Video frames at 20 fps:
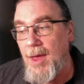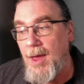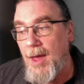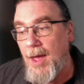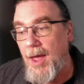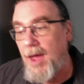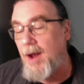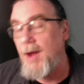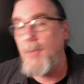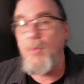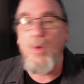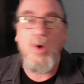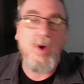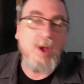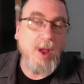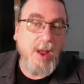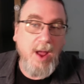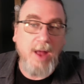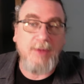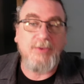And I'm
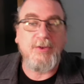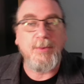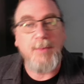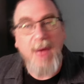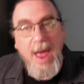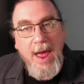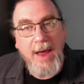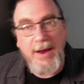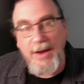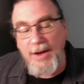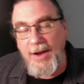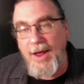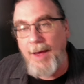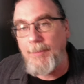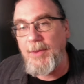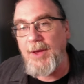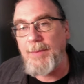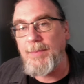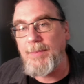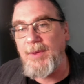working on some
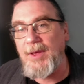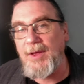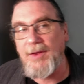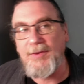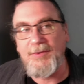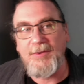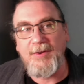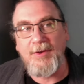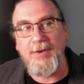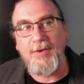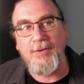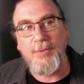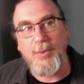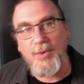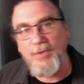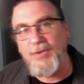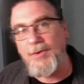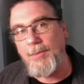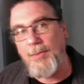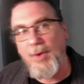academic pieces
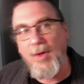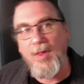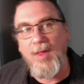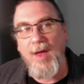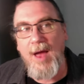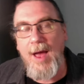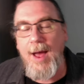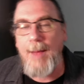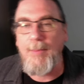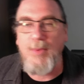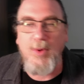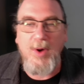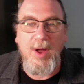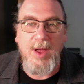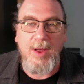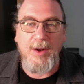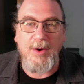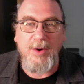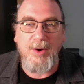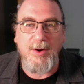with some
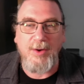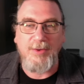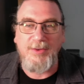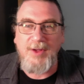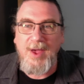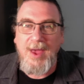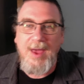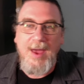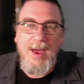collaborators.